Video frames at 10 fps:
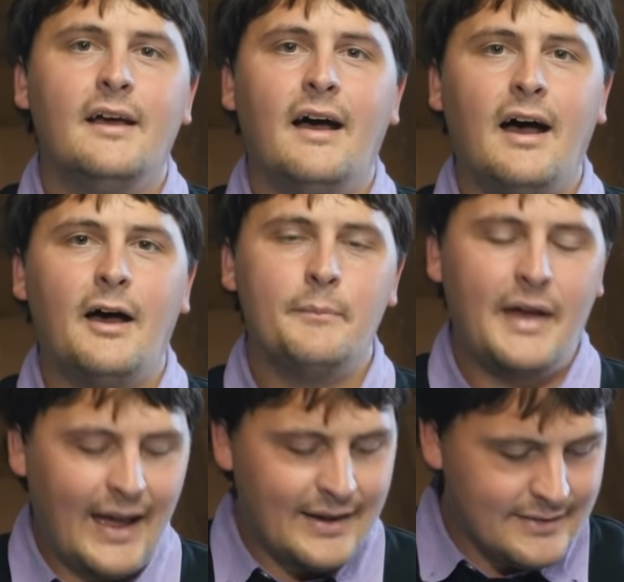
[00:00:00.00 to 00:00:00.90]
Um,
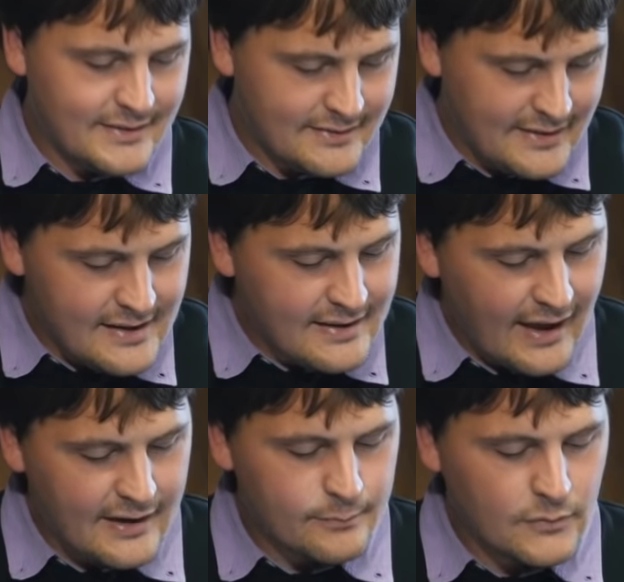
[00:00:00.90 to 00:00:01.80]
and
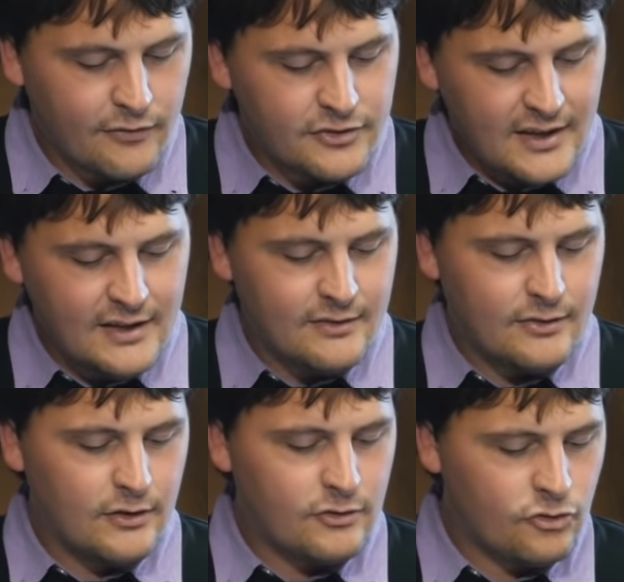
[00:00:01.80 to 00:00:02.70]
DK, I've teased
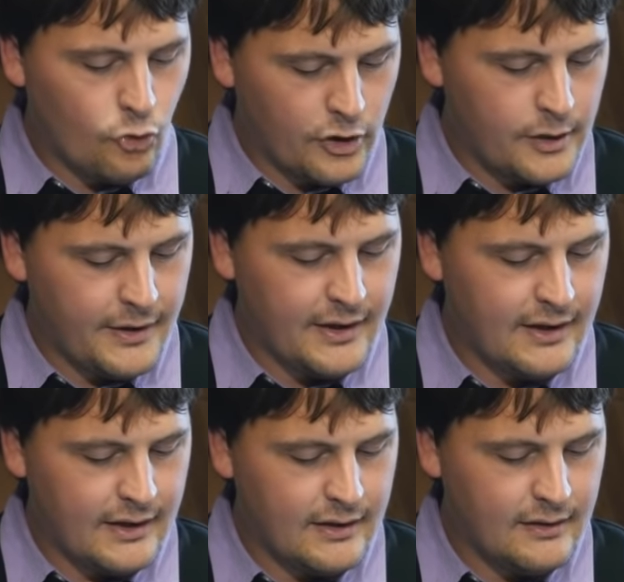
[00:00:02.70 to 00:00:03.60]
the story a bit
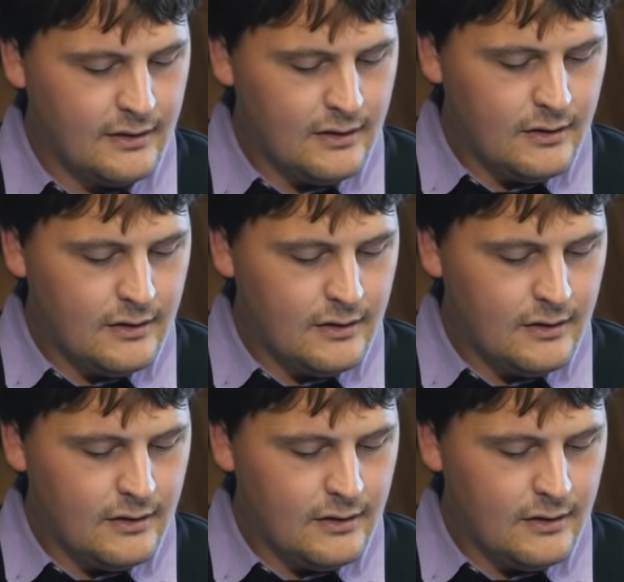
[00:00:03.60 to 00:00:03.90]
here,